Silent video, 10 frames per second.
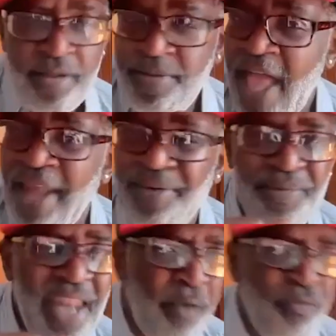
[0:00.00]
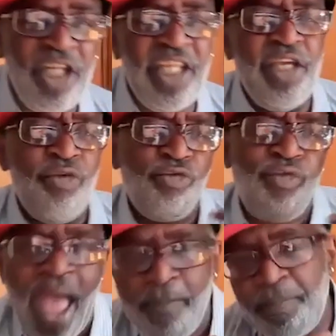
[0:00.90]
not really
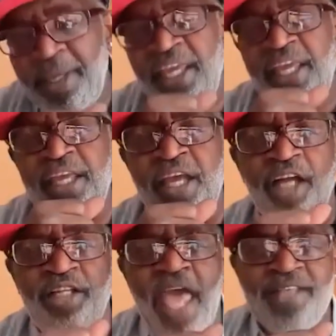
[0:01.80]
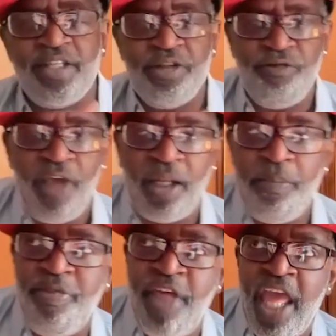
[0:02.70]
rapping as a
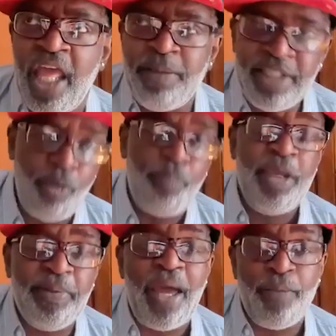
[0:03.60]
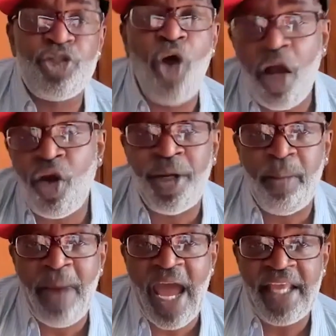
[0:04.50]
developed thing, but there were people that would talk on the
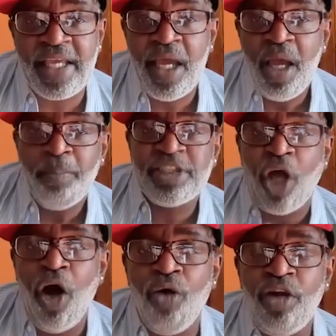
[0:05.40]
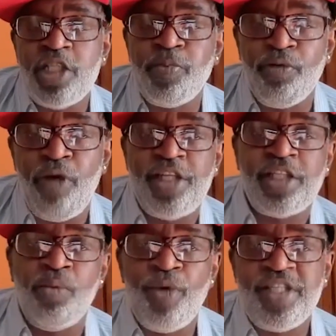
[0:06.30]
mic. But the whole
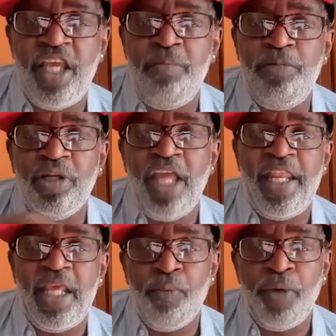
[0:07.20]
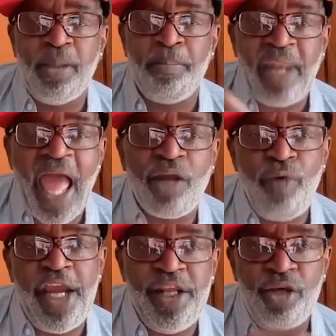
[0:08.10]
inspiration was emulating what the Black
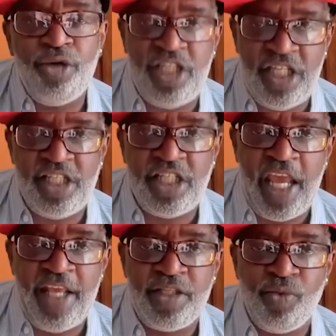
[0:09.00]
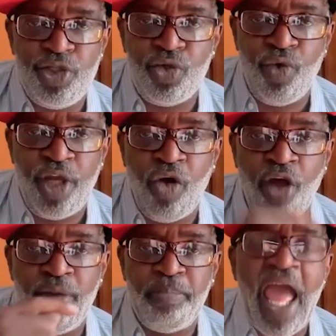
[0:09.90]
radio DJs were doing
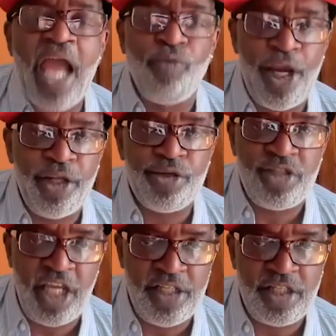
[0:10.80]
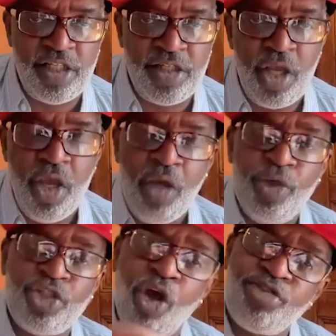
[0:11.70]
on the Black radio stations,
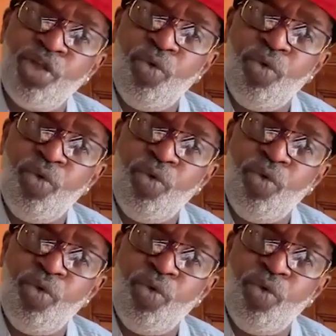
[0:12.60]
which also